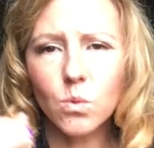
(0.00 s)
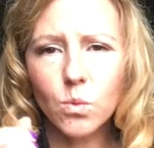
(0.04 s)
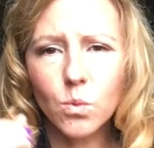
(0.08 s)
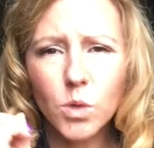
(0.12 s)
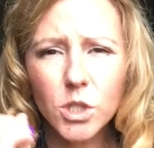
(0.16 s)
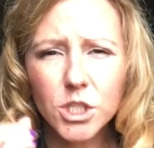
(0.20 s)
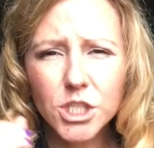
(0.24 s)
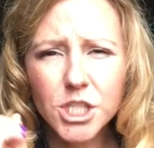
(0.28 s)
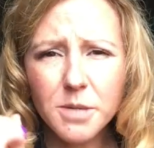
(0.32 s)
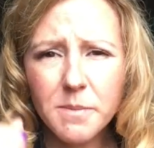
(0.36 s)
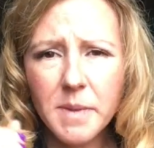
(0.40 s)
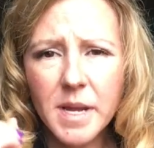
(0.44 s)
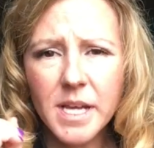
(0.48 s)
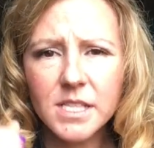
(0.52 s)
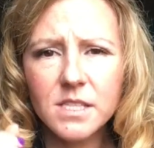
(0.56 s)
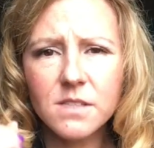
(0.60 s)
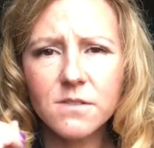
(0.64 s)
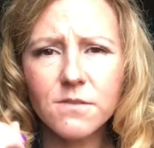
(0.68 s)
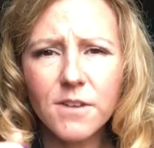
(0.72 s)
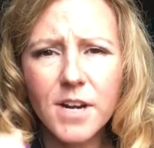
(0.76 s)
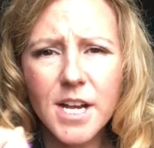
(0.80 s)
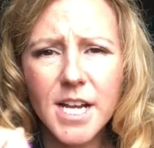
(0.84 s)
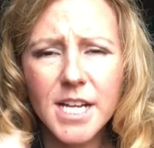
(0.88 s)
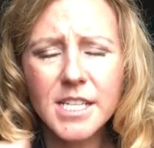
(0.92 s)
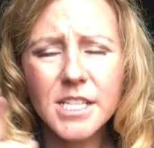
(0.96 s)
Would your
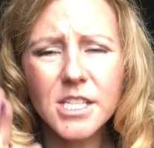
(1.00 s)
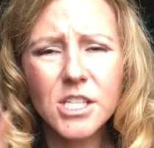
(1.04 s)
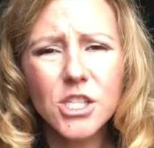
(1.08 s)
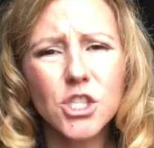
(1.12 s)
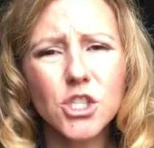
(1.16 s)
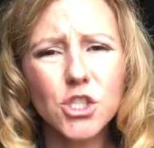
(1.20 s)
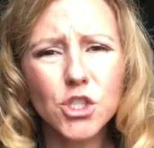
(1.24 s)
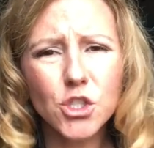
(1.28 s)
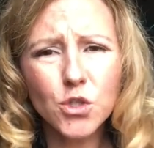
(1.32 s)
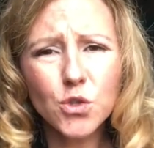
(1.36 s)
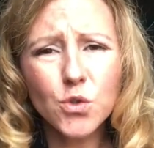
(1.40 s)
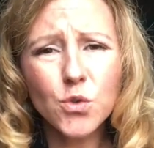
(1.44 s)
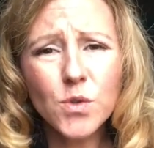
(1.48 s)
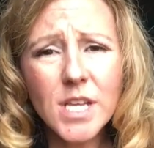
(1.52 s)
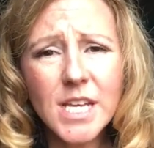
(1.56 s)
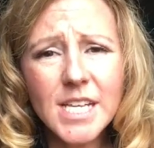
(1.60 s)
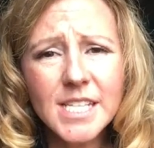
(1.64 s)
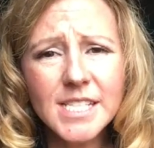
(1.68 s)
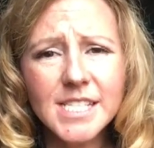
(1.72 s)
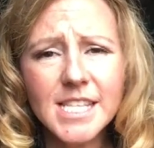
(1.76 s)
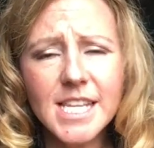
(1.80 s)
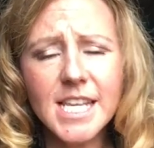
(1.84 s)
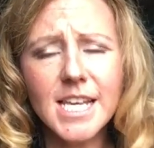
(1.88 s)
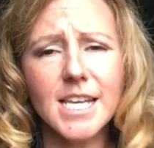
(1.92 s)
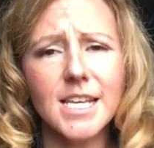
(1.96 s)
best friend do
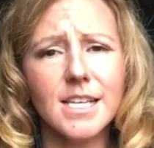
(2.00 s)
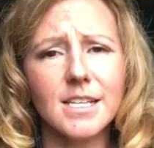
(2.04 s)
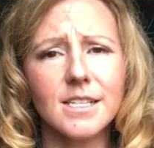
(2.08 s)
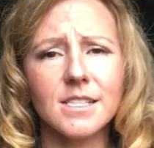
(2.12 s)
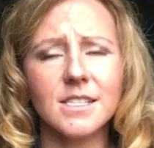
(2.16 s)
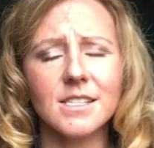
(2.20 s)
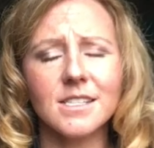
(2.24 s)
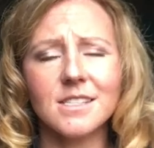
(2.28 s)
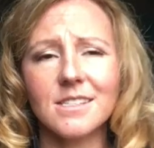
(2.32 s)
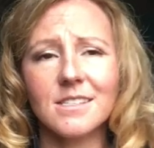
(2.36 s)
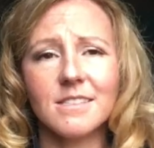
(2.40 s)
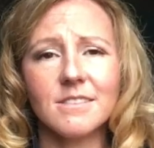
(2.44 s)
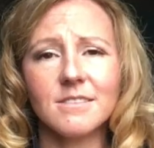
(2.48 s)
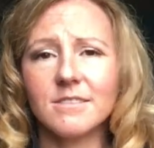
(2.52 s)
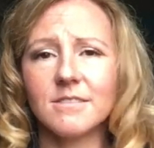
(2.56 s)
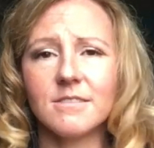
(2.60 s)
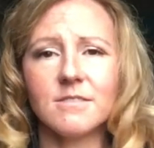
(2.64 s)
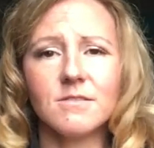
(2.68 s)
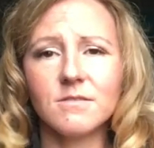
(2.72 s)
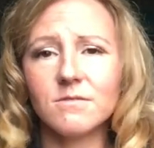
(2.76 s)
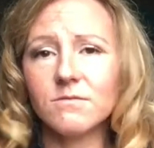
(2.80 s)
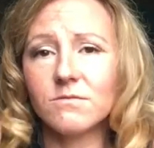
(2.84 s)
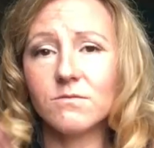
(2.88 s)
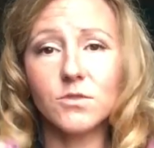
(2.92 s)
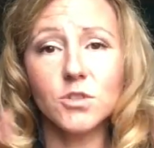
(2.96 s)
these things?
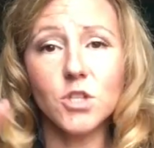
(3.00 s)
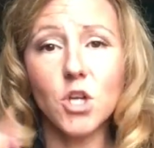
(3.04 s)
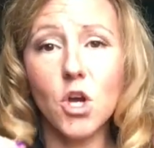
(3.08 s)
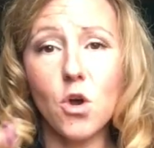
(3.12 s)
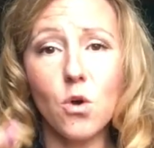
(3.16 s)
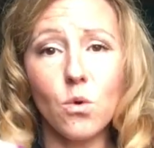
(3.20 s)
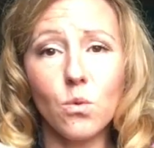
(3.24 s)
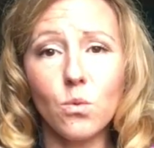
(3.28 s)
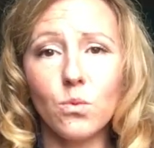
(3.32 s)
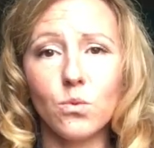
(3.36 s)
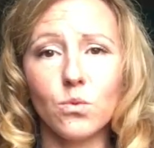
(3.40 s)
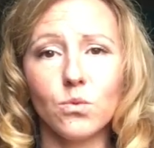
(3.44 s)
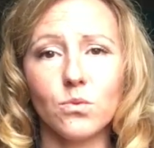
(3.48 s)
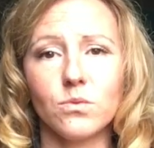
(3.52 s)
No.